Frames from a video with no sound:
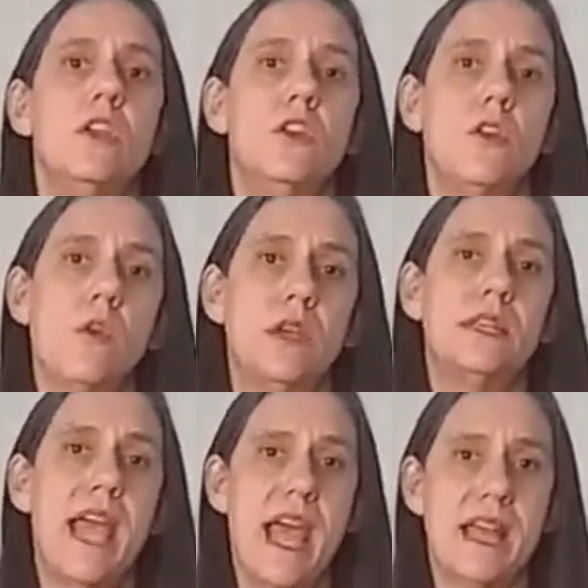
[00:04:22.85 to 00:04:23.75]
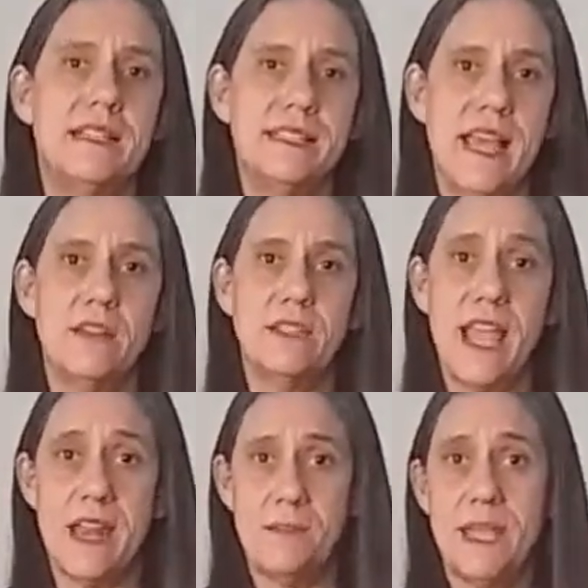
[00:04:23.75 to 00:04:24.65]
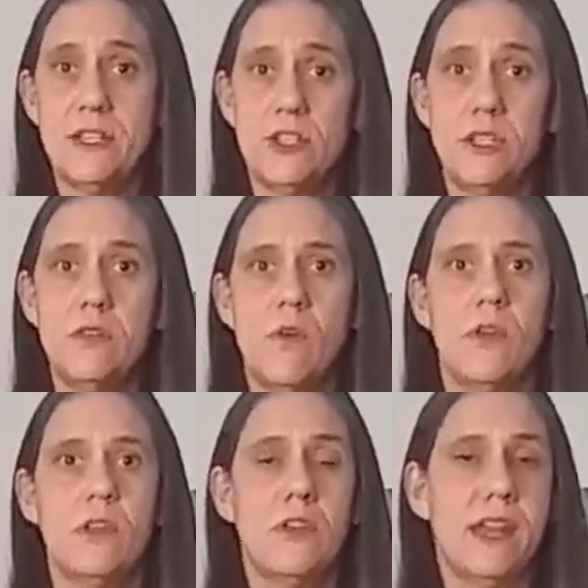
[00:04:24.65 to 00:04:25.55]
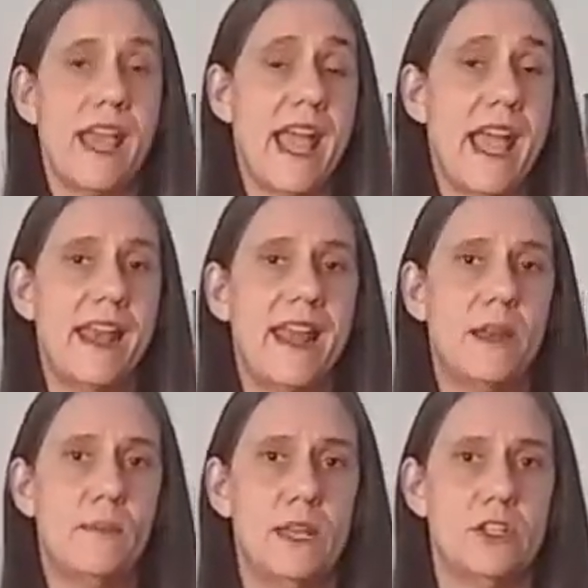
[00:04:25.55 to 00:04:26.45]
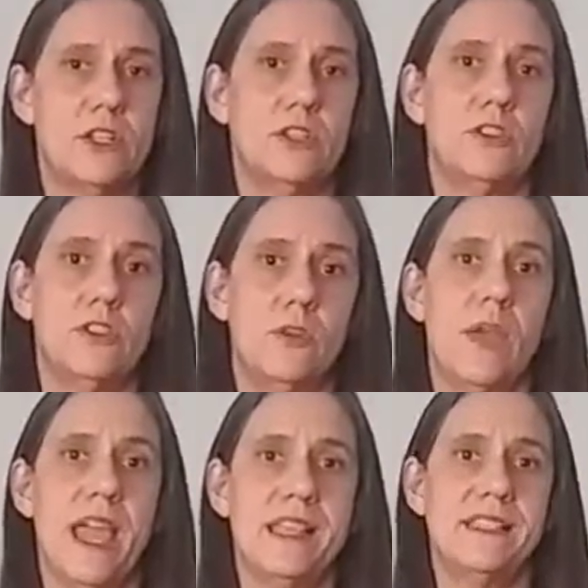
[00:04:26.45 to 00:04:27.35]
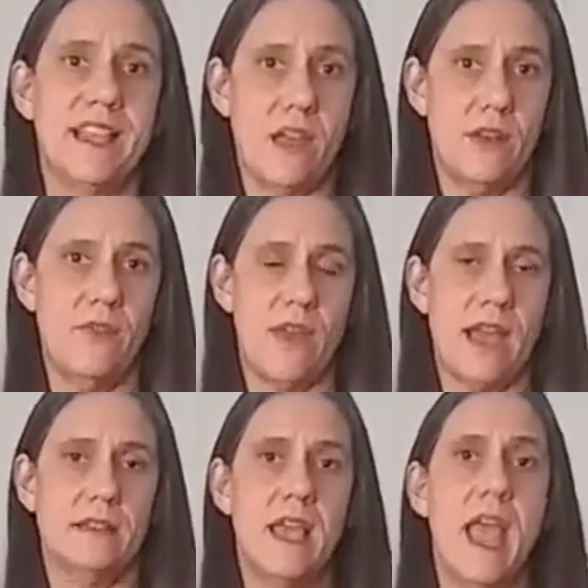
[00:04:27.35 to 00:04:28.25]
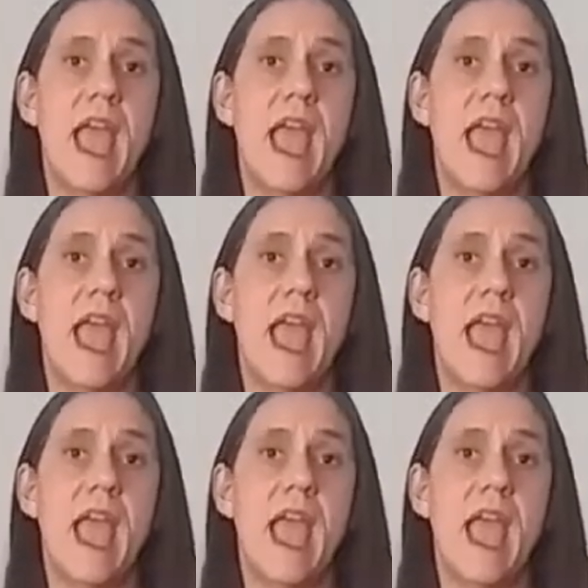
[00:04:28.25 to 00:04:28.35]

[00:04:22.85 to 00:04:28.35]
you're going to add sound to animation, or you're going to add animation to a sound effect.